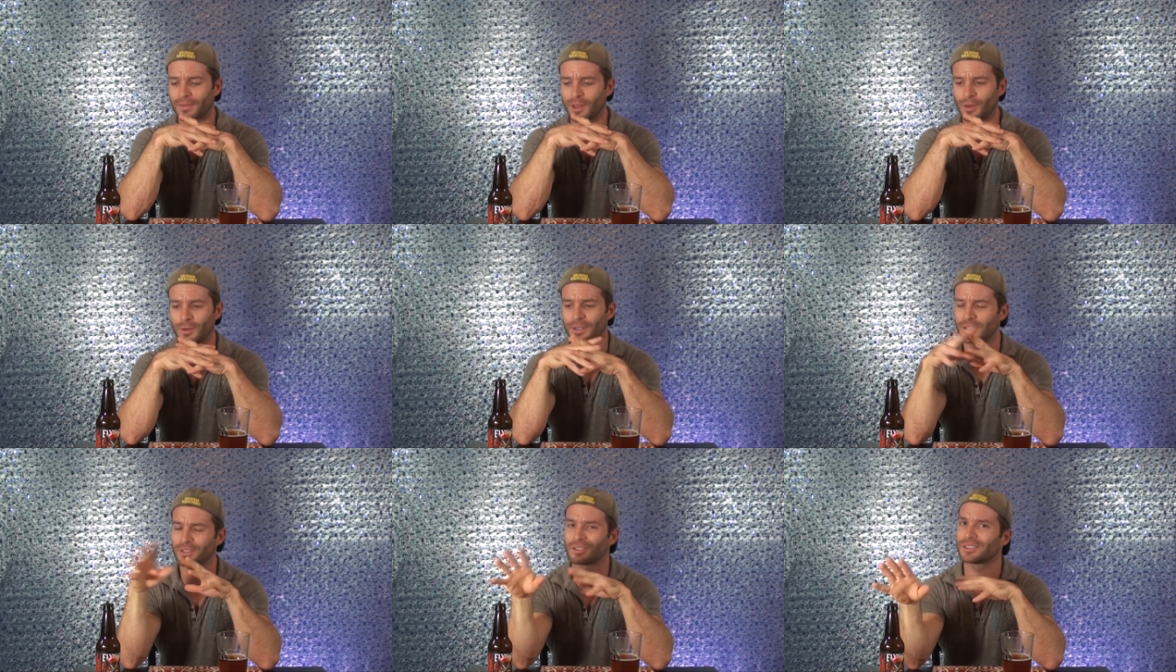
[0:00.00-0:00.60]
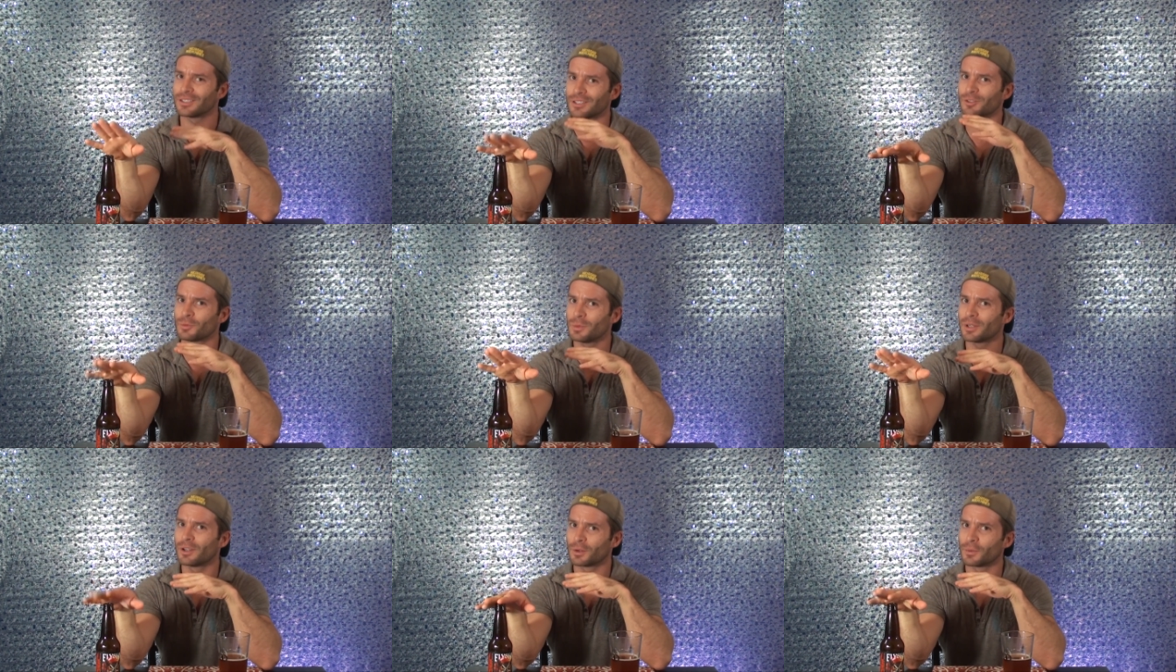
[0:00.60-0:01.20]
This
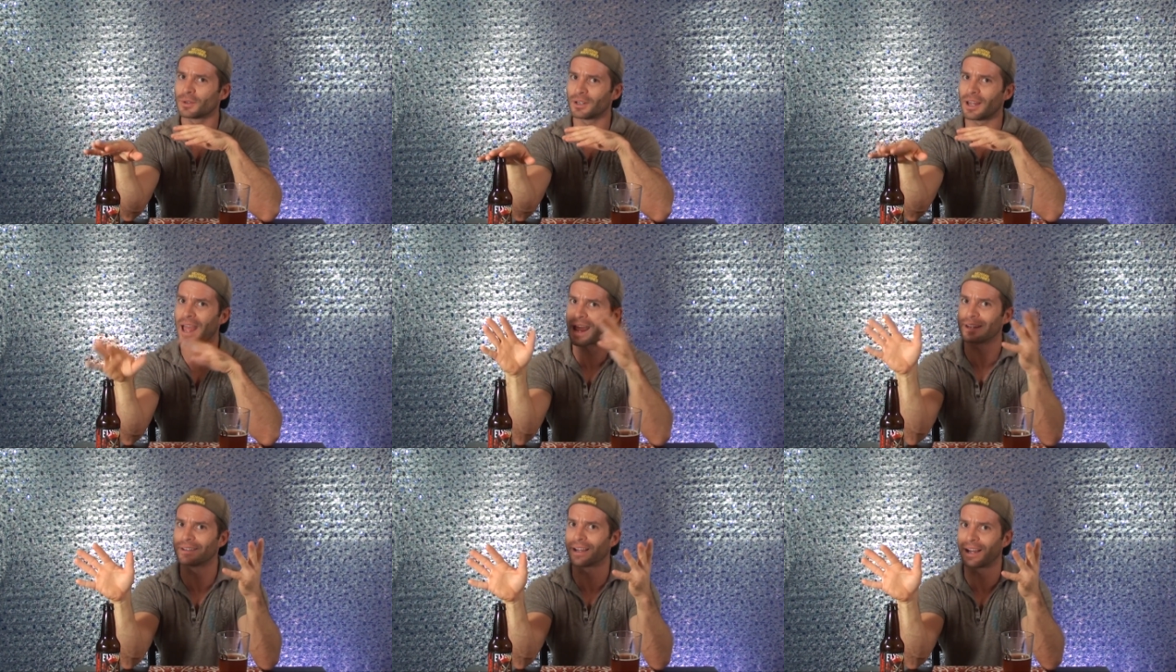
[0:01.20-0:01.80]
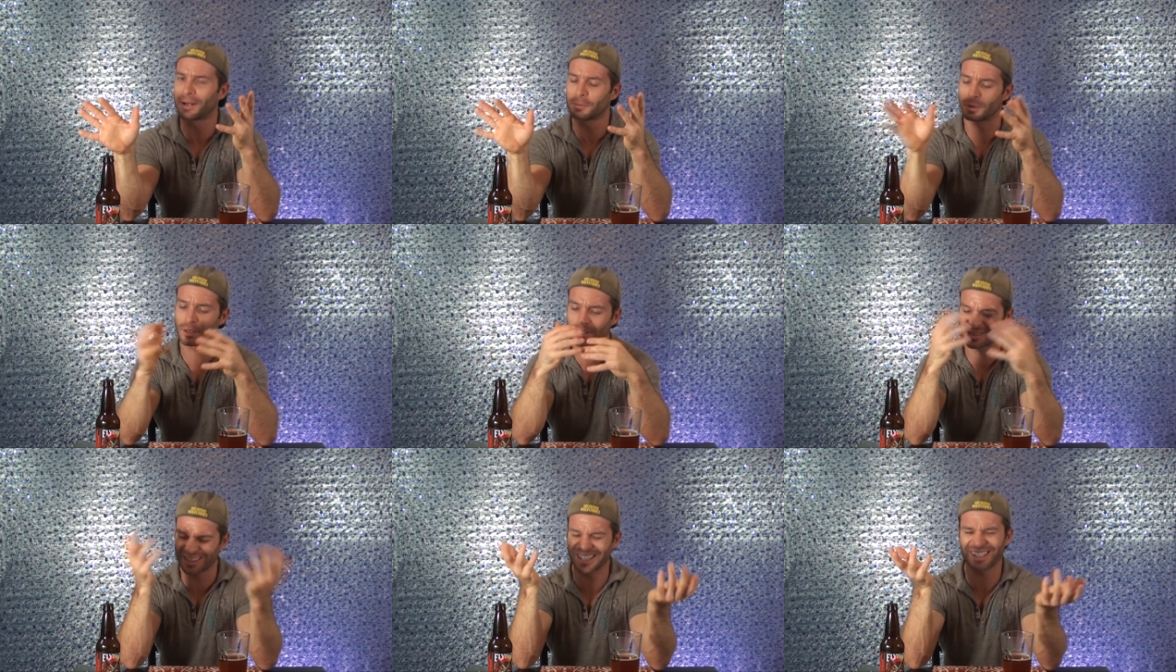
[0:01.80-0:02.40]
would be a good one to end on.
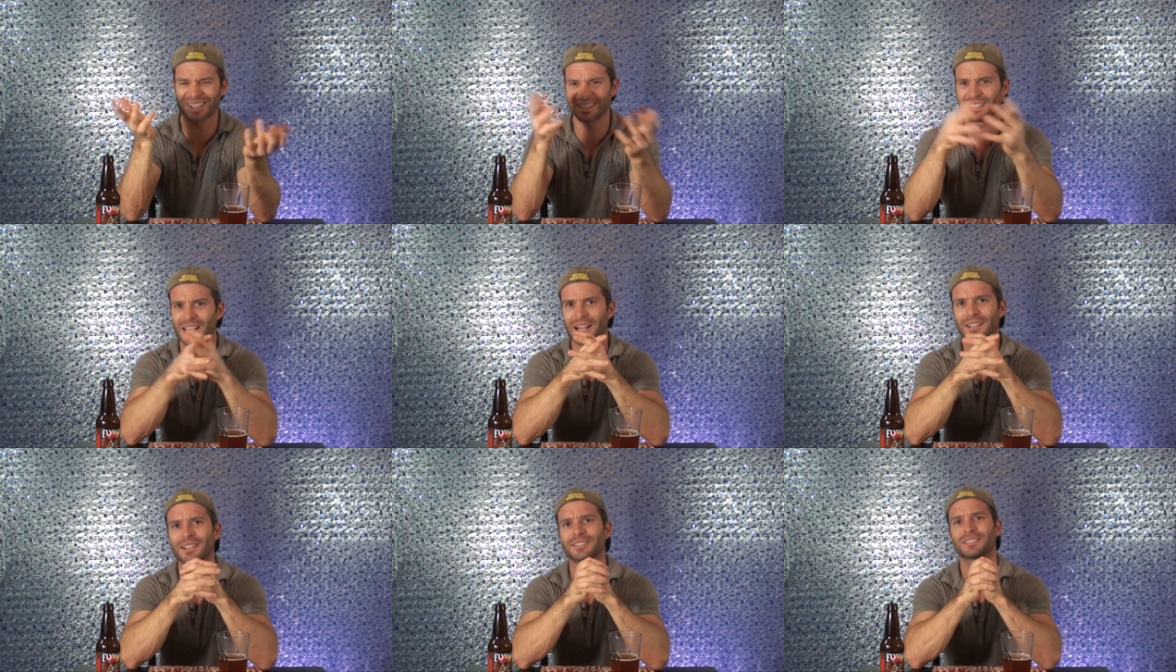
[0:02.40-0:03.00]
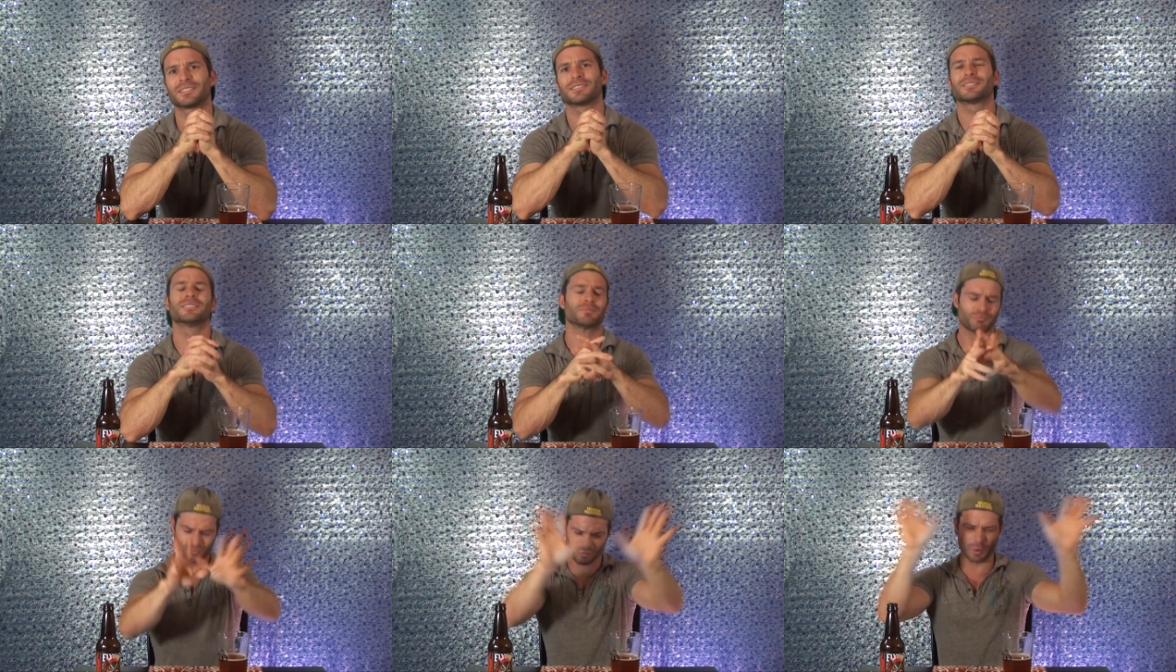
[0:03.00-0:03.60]
But
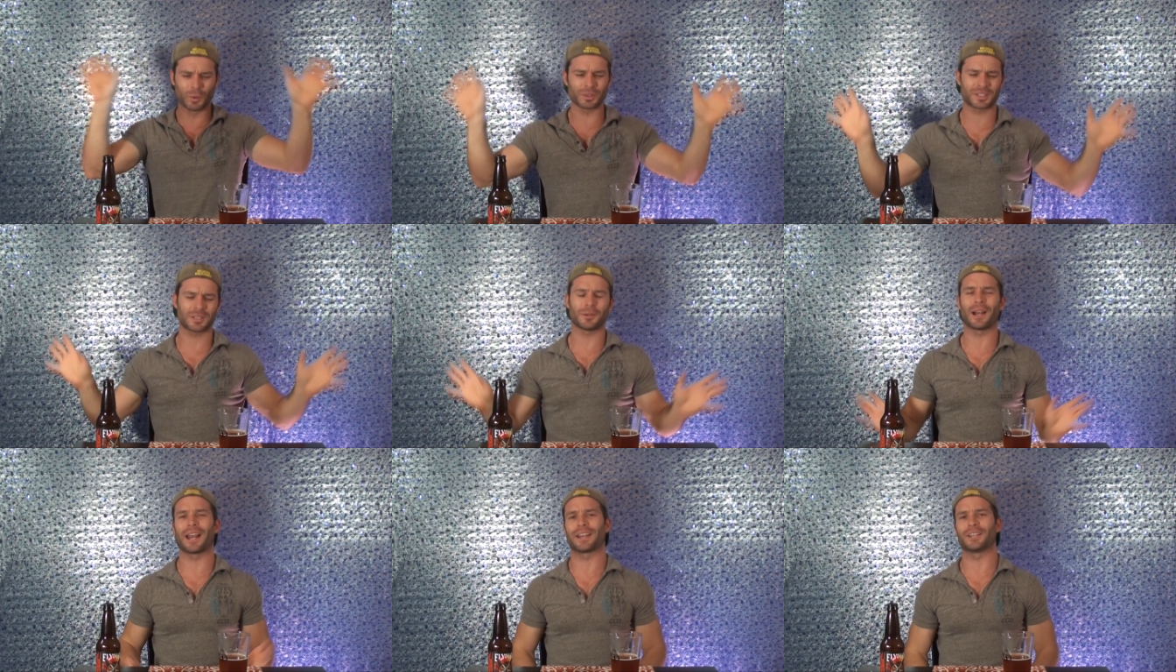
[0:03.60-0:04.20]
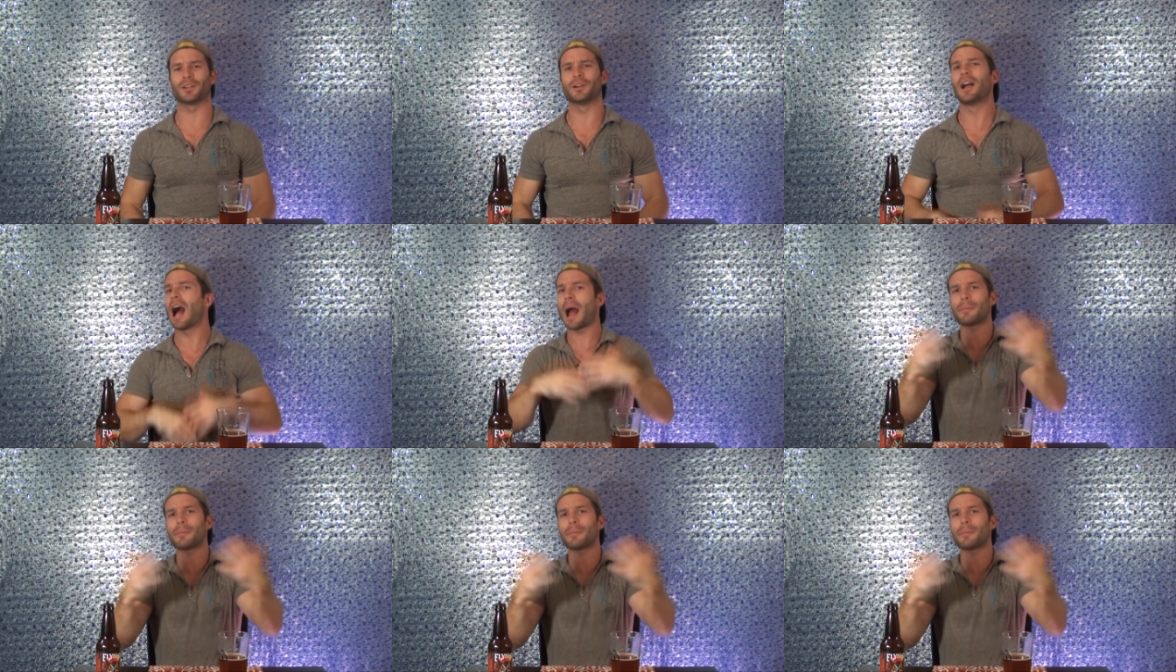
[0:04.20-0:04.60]
we'll see what I do.